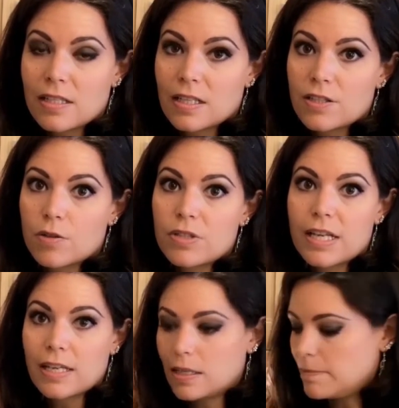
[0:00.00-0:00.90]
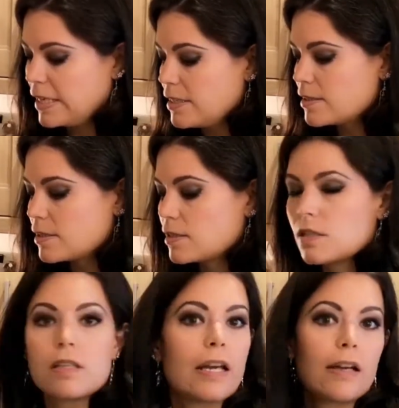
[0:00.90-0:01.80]
I don't take any meat
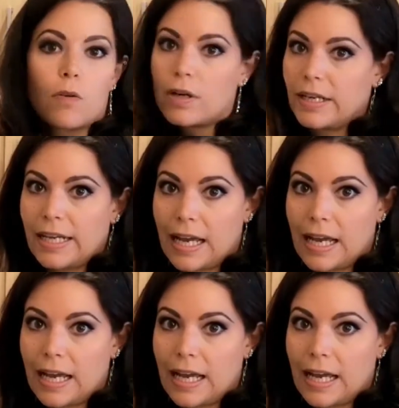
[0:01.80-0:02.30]
or any